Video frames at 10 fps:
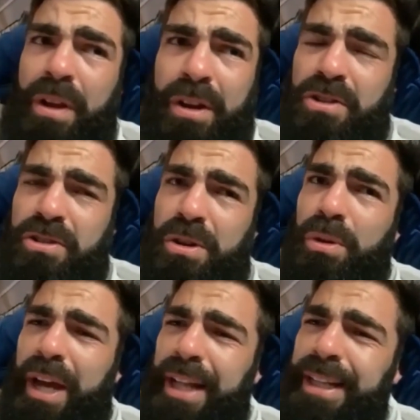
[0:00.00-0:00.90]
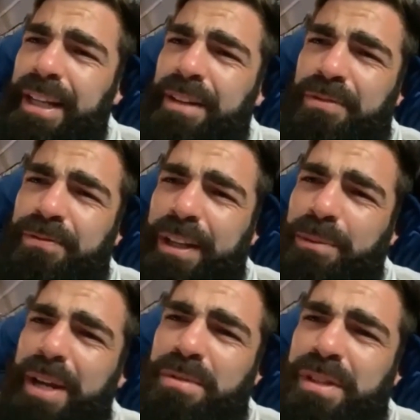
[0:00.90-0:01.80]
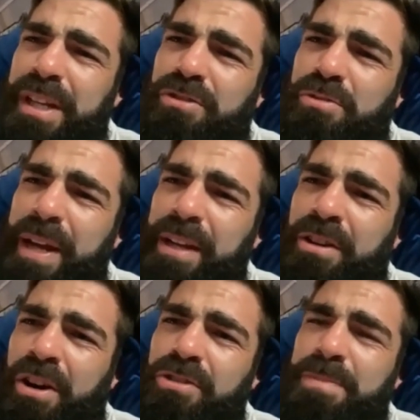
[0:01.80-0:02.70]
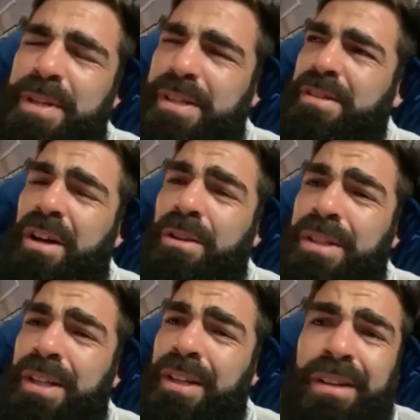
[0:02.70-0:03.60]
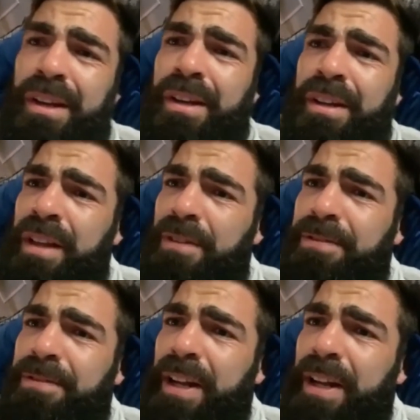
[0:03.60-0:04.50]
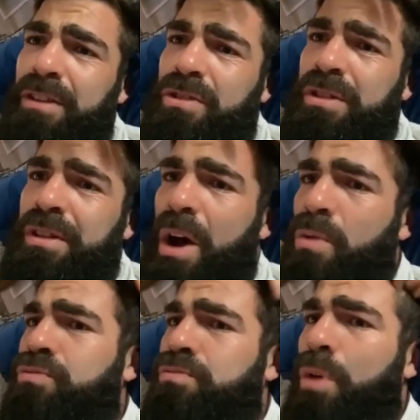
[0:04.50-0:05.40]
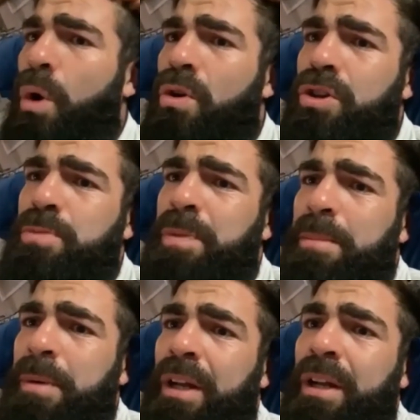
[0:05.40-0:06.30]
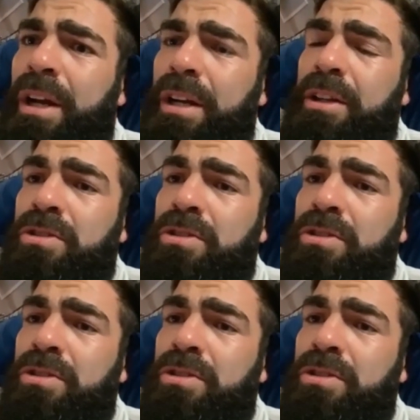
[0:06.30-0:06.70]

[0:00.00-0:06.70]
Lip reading: So, like, and then even the fact the way he was disrespecting Connor's missus and all, I was thinking, that fella doesn't know Irish people clearly.